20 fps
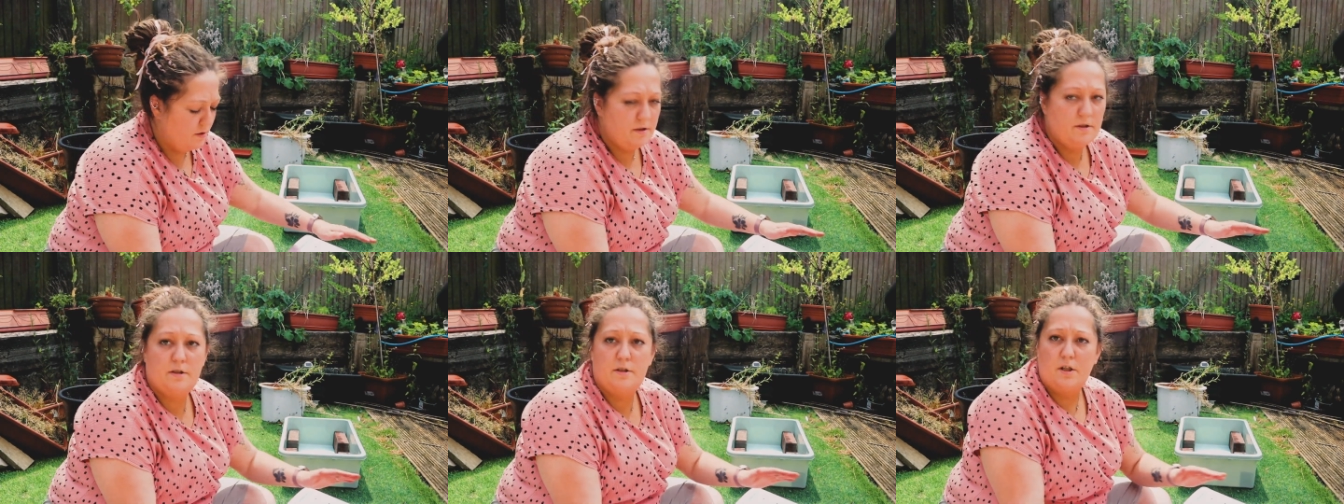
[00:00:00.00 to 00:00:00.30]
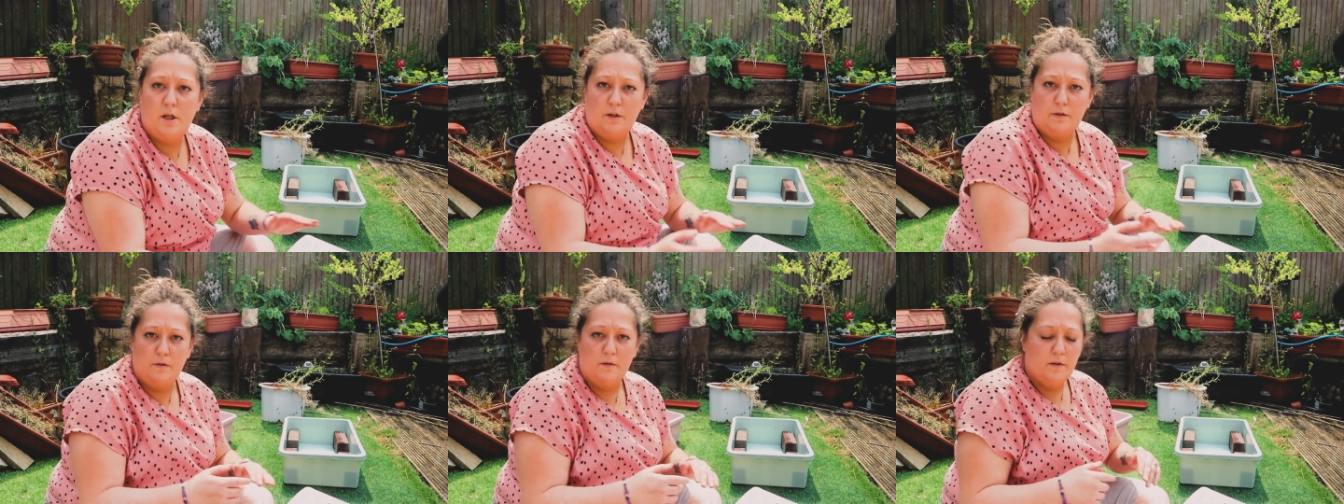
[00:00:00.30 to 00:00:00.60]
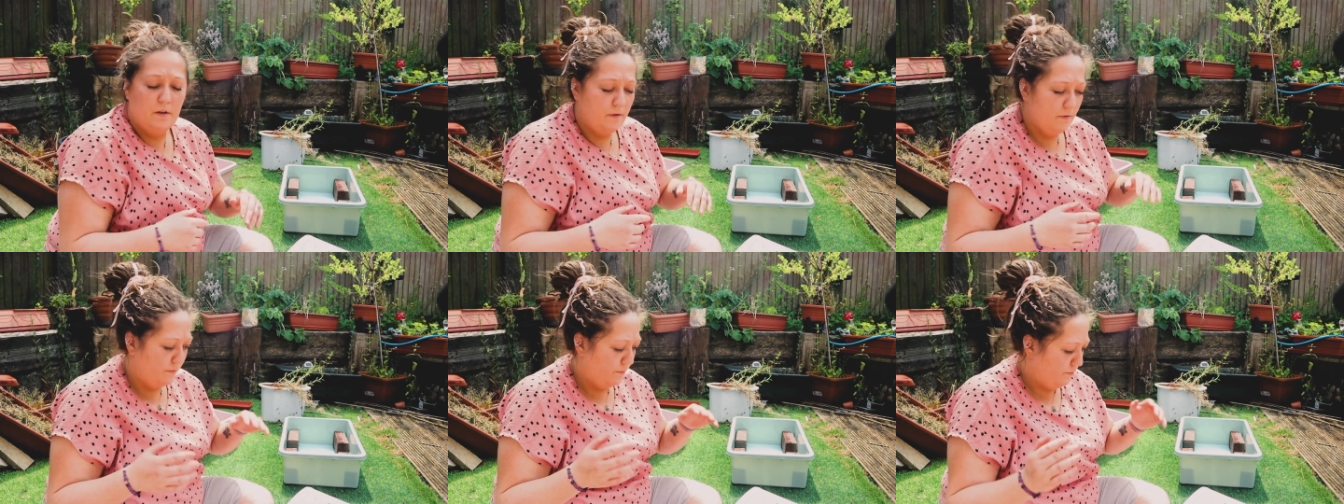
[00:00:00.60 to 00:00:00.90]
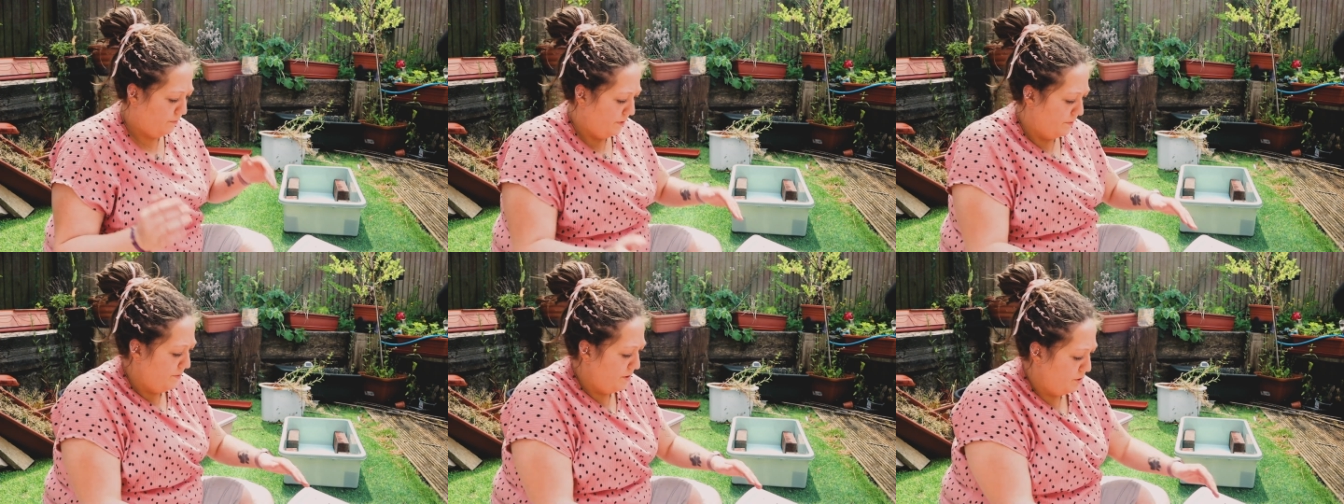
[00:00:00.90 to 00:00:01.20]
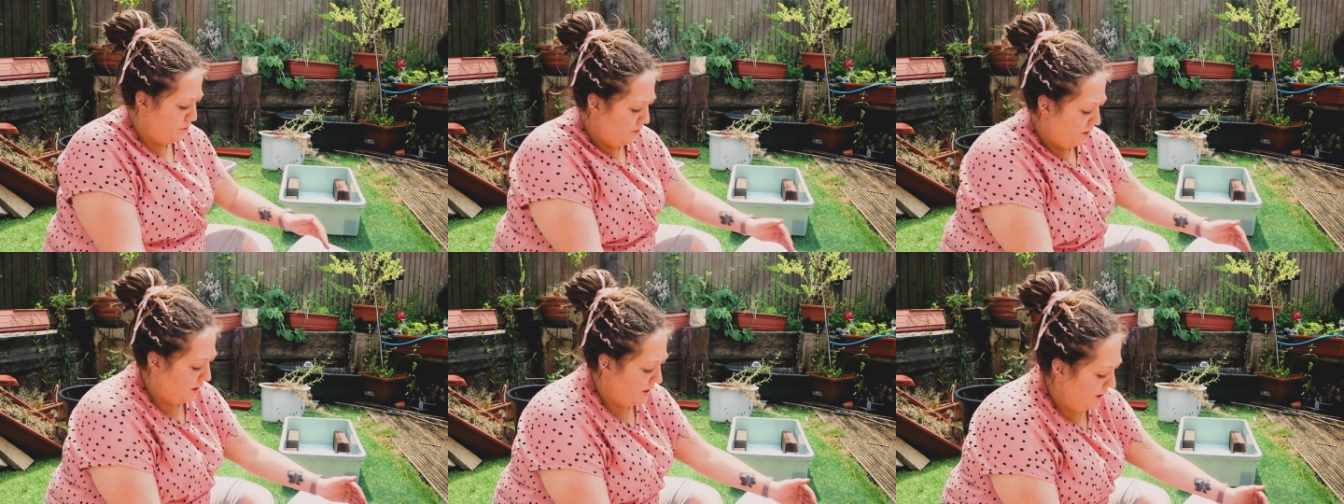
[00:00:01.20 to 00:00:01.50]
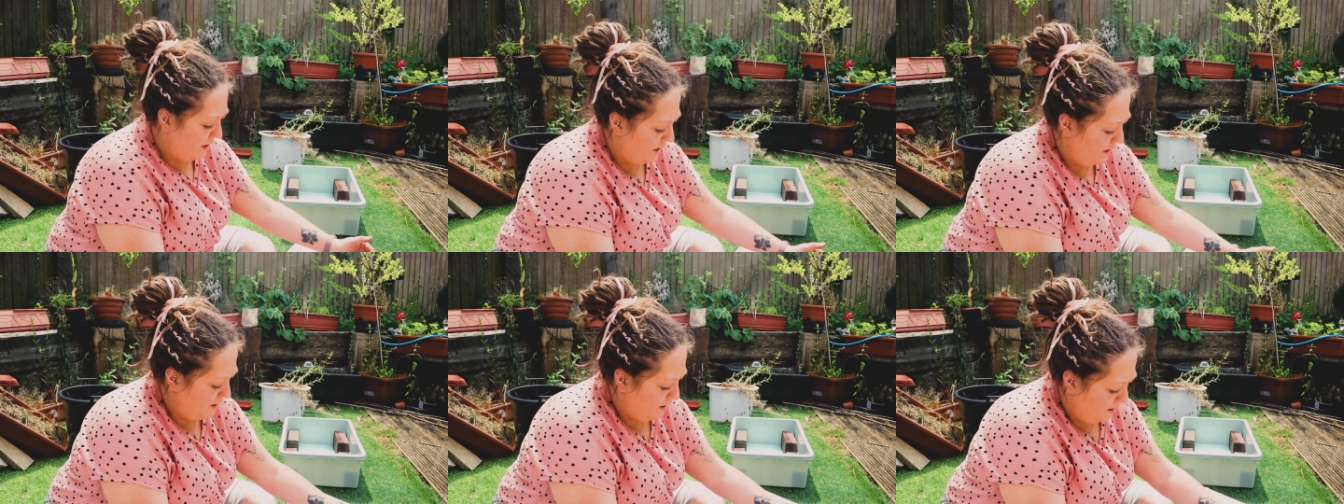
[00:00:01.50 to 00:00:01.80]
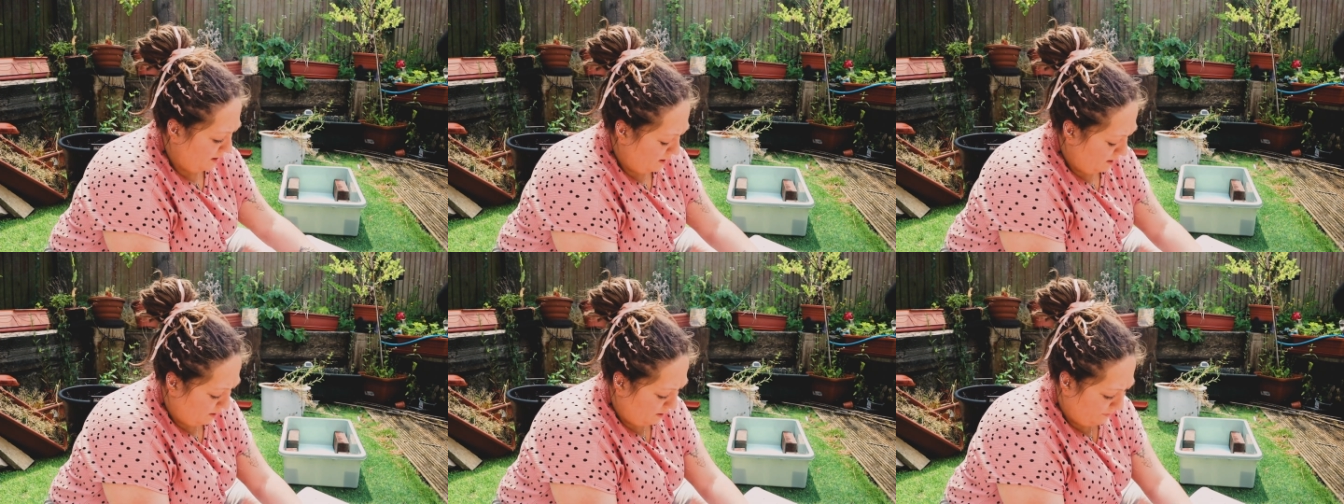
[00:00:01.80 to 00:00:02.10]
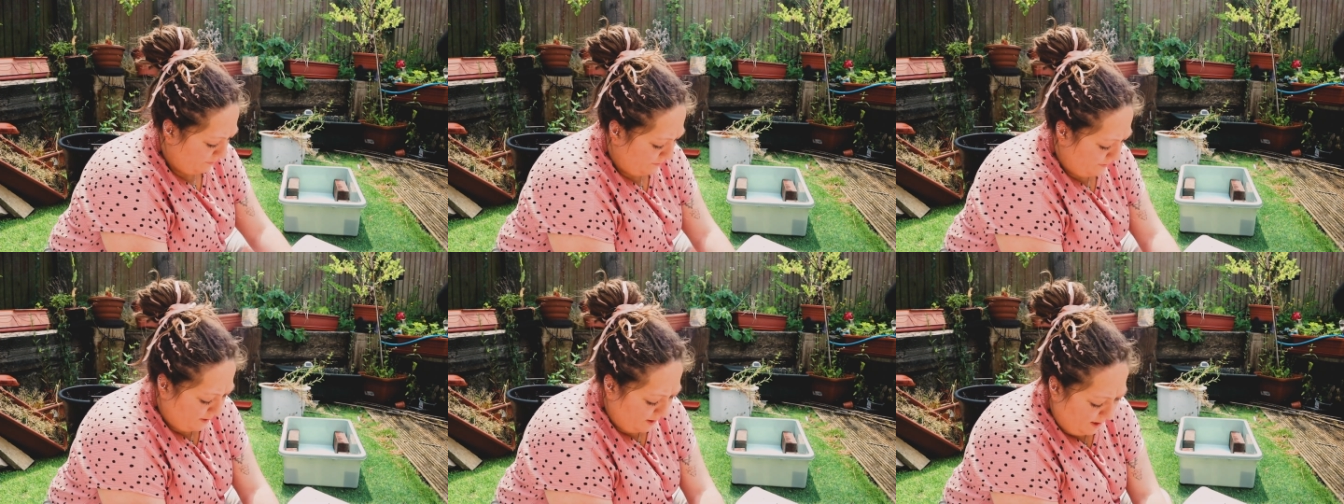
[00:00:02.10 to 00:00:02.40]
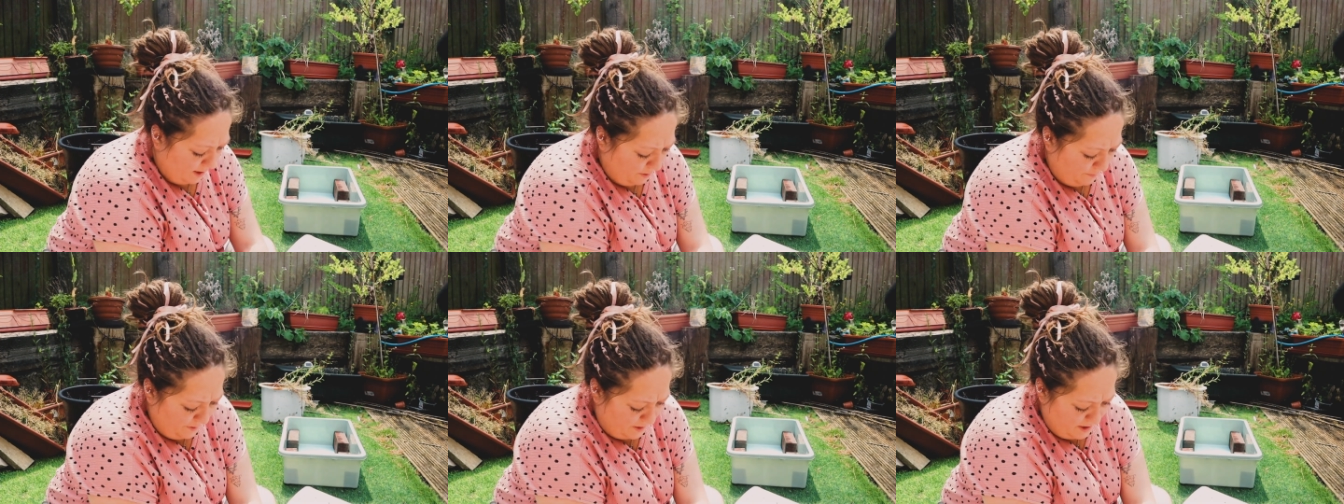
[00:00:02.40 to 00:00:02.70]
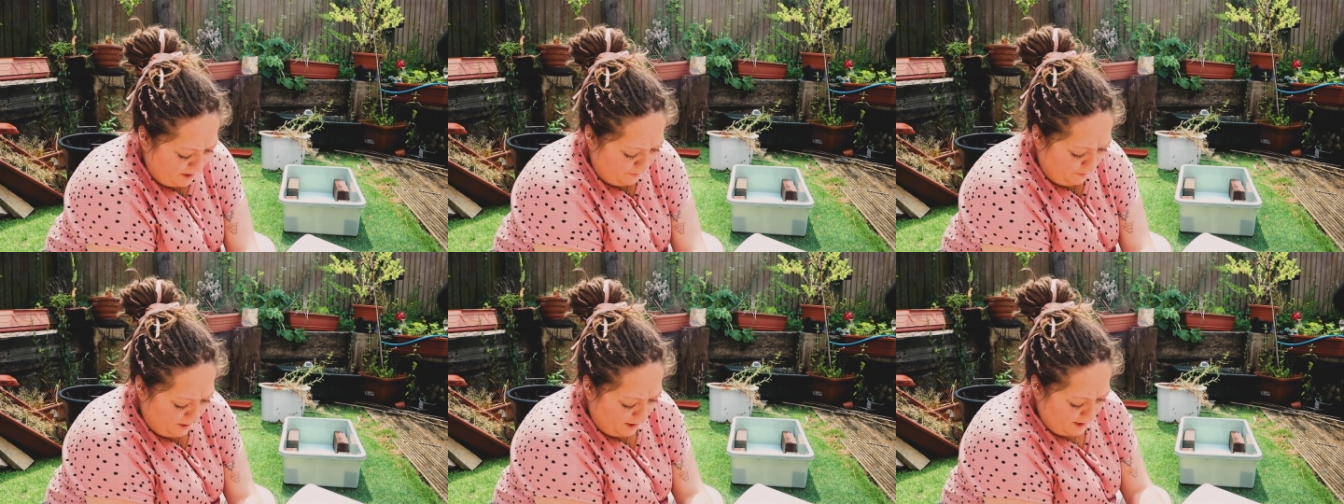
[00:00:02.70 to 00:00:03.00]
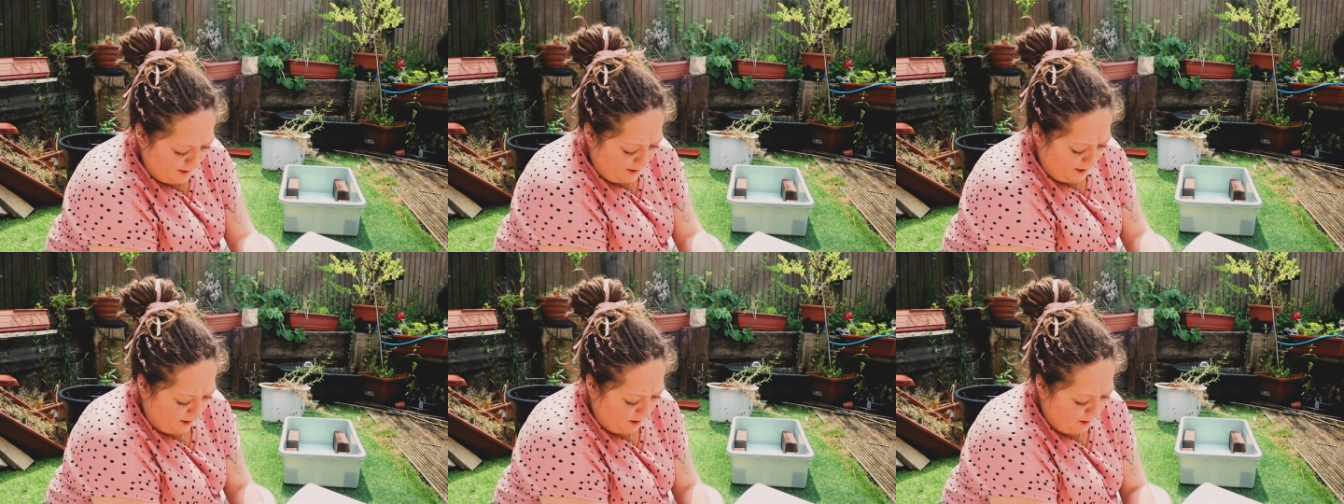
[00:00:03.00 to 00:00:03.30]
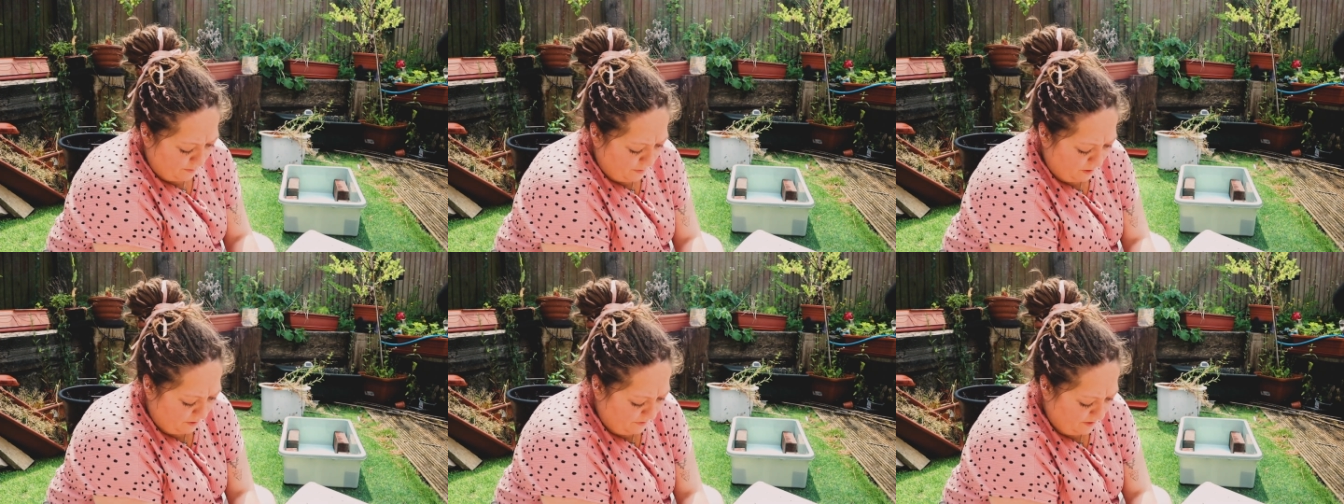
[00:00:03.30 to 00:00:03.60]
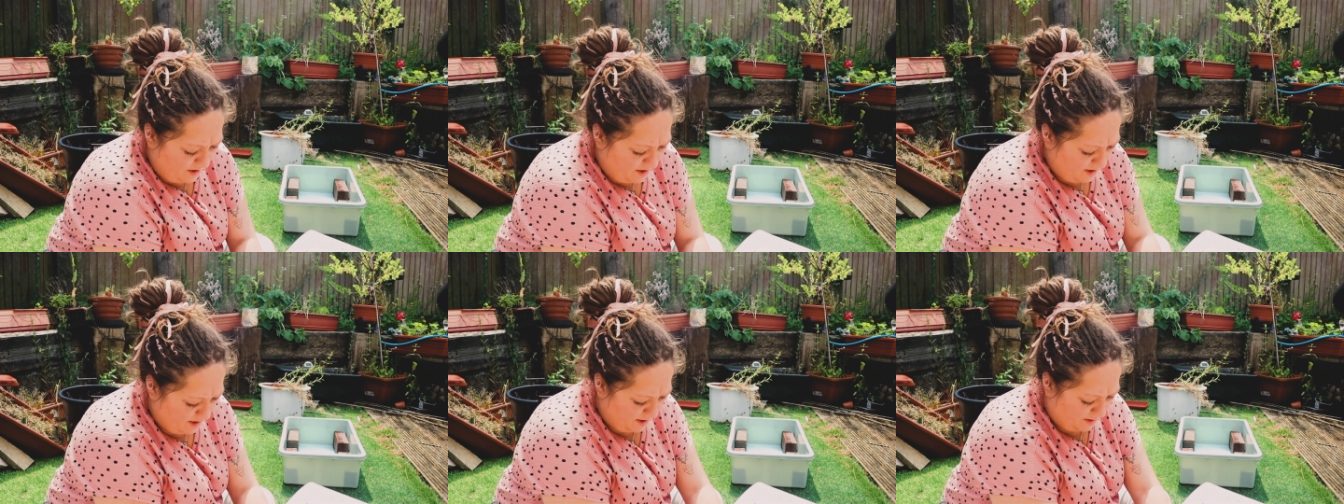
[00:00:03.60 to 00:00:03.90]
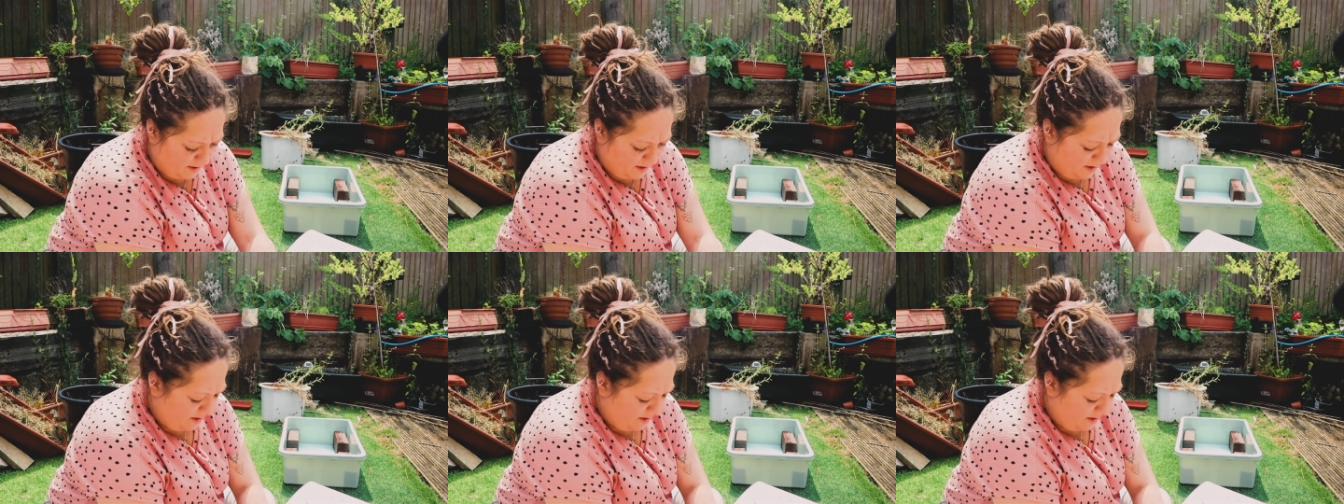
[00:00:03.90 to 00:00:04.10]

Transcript: So when we're drilling in, a lot of the little bits of plastic come off. This is the